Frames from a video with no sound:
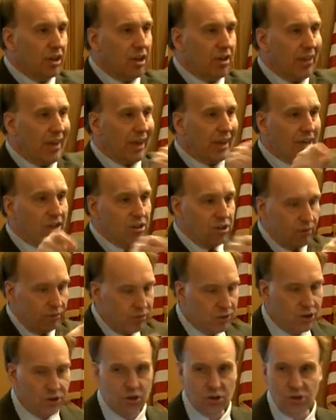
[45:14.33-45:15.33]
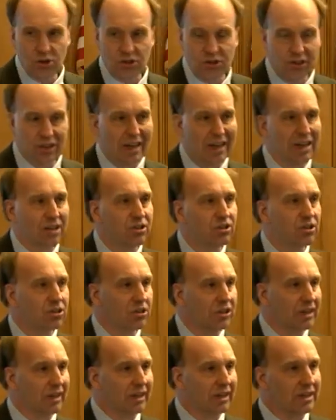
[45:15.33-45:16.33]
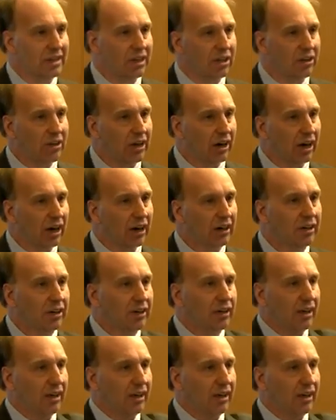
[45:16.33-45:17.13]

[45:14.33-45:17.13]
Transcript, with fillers: they can diffuse into the interior.